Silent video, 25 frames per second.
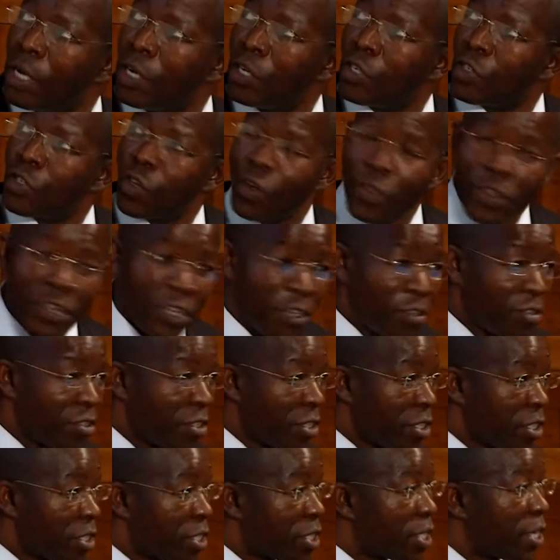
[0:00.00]
So this
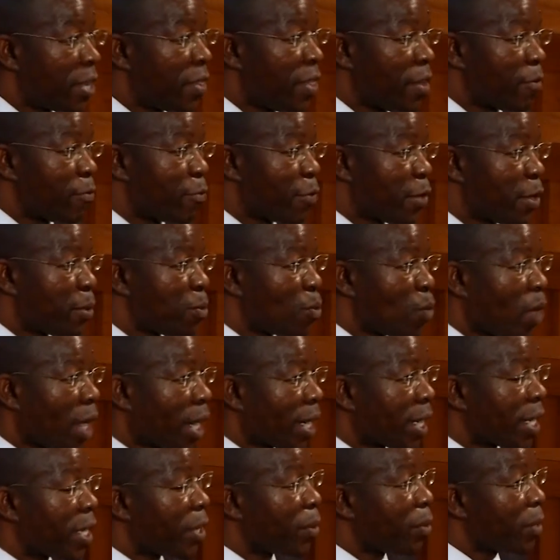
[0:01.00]
is the
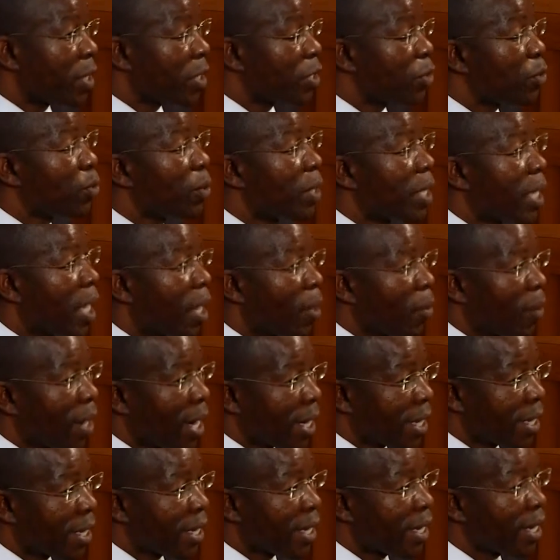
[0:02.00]
framework in which we are
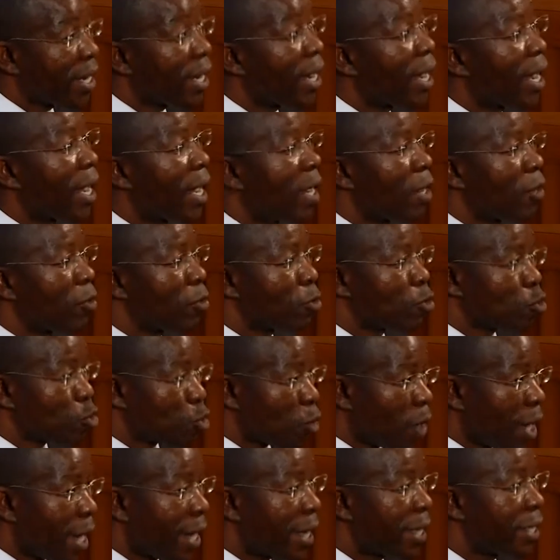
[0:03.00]
working and
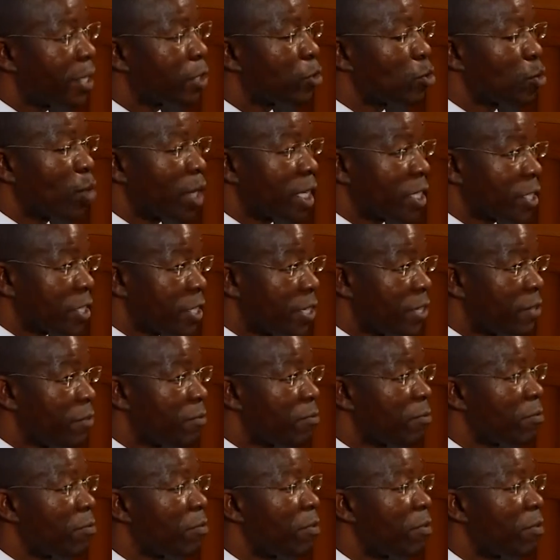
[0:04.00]
try to achieve